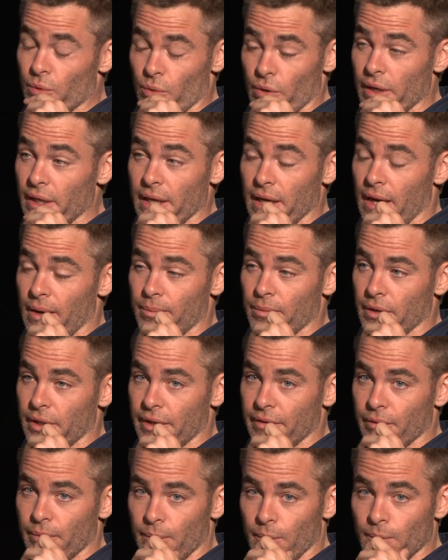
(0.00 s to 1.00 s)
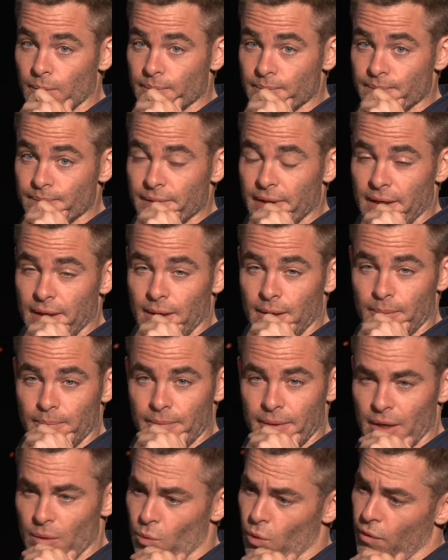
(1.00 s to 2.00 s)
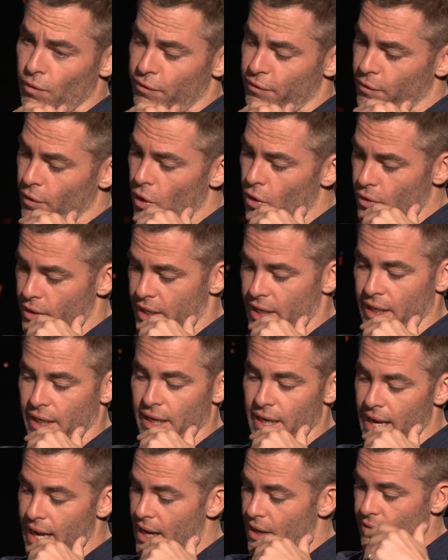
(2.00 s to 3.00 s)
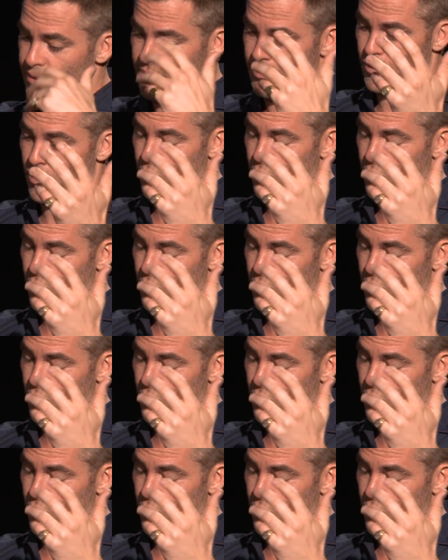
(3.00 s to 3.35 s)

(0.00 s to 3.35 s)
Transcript: really unbelievable. And we're all kitted out in